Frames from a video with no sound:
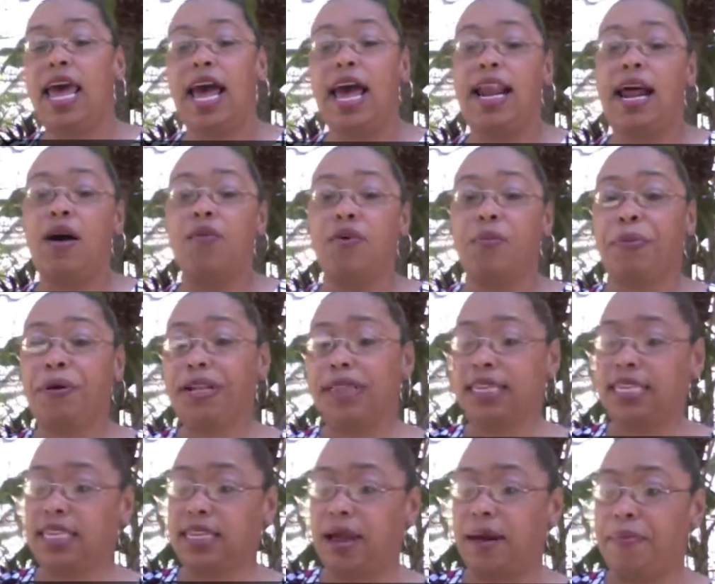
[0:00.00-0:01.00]
And I will
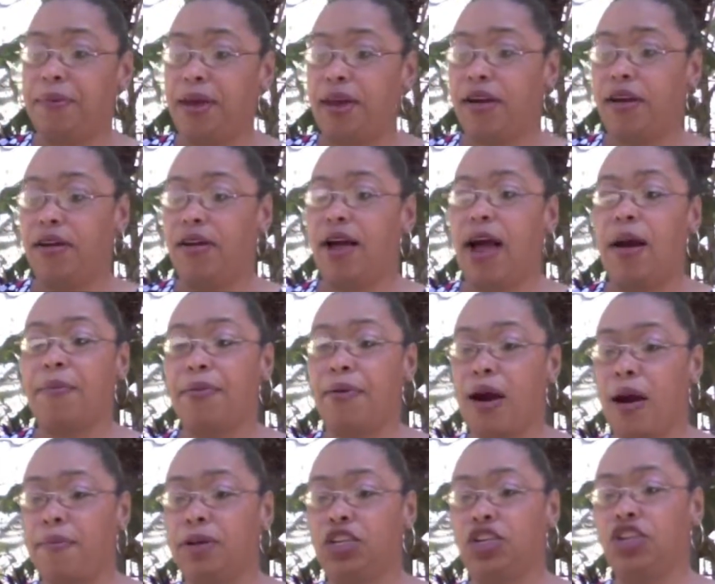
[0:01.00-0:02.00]
put this up here, I
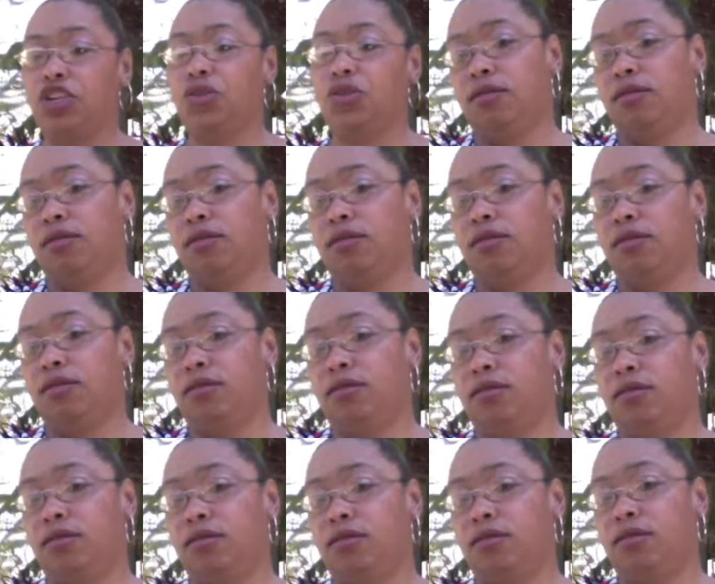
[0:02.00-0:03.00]
promise you,
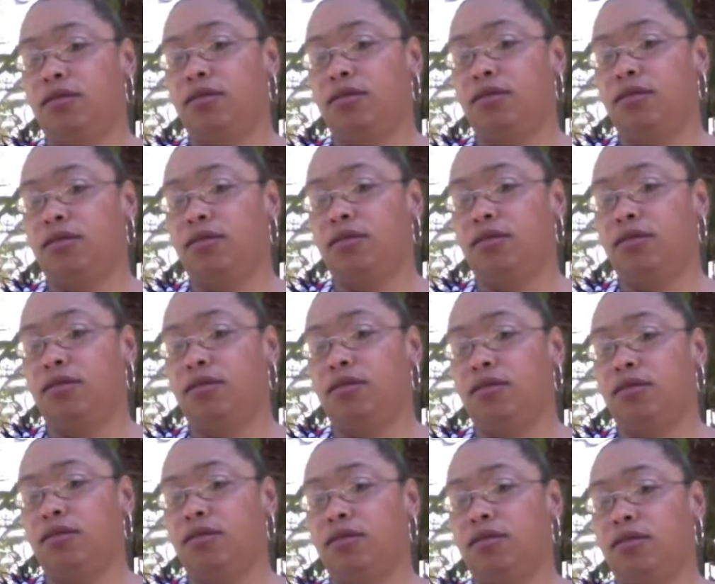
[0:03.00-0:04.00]
and make sure that
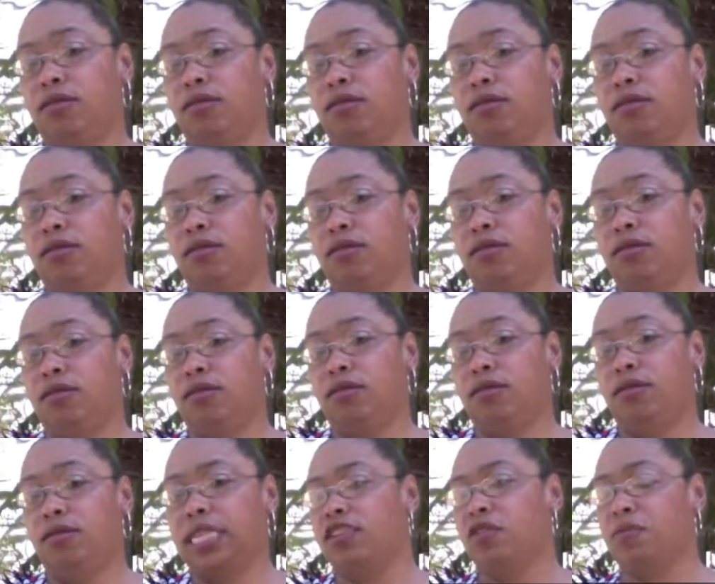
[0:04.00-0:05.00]
you don't miss any of the
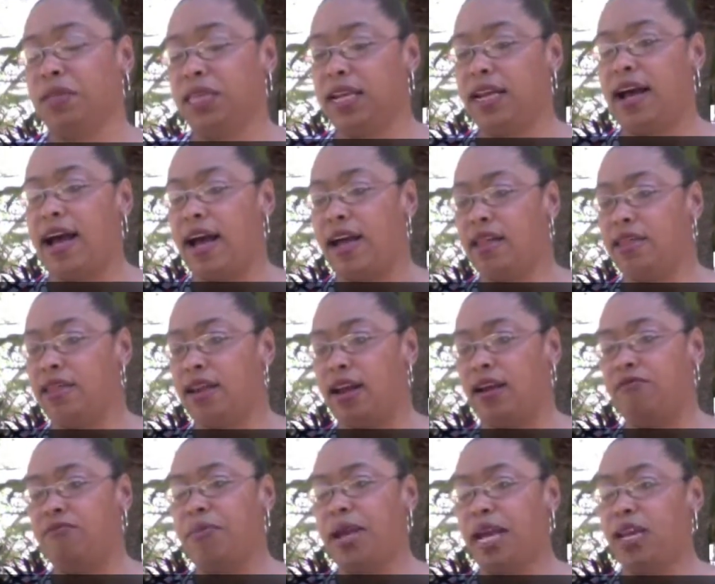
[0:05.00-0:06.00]
announcement that
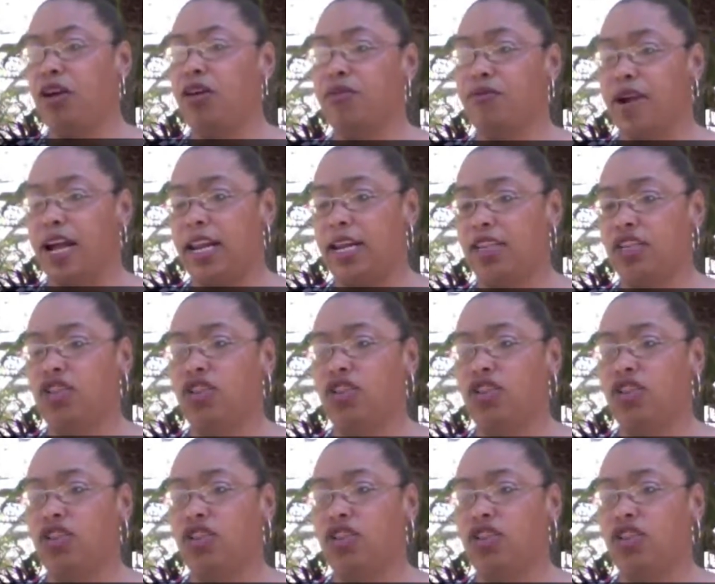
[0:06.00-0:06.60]
I've made already.